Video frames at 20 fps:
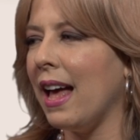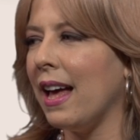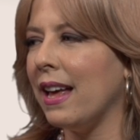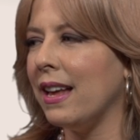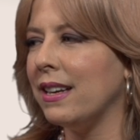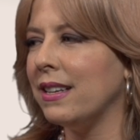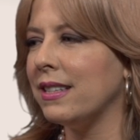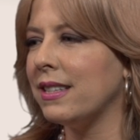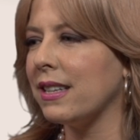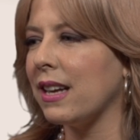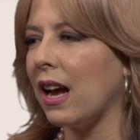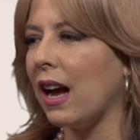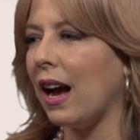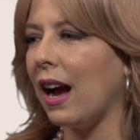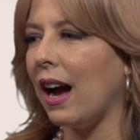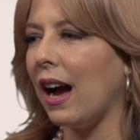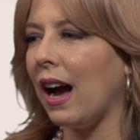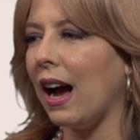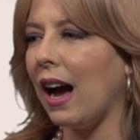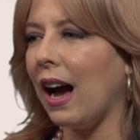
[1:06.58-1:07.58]
and
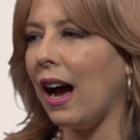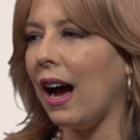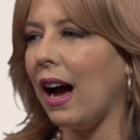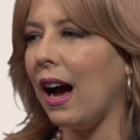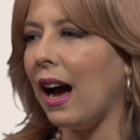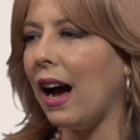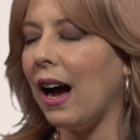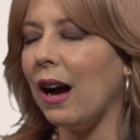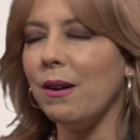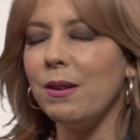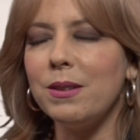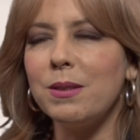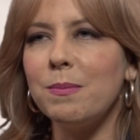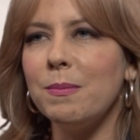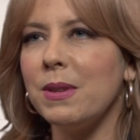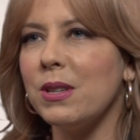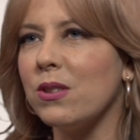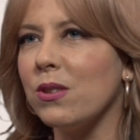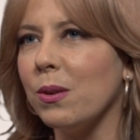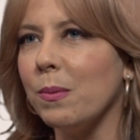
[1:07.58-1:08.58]
I was
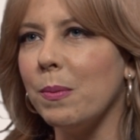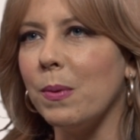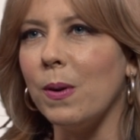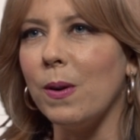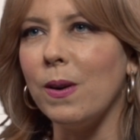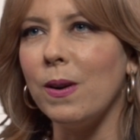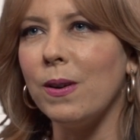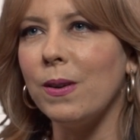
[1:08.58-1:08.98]
miserable.